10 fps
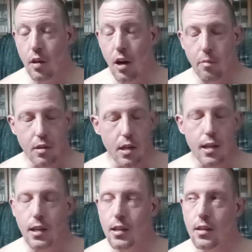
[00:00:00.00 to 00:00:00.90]
every
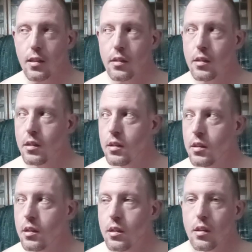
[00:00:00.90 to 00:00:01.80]
day
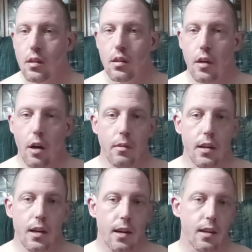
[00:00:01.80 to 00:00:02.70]
I
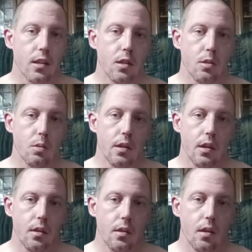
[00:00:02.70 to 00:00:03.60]
get a new
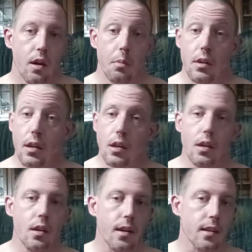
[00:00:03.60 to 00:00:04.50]
day. Every
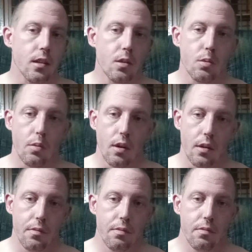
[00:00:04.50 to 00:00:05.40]
day I get a new
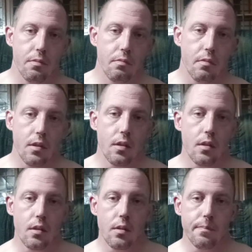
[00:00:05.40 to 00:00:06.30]
life.
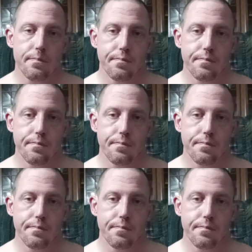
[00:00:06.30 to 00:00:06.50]
And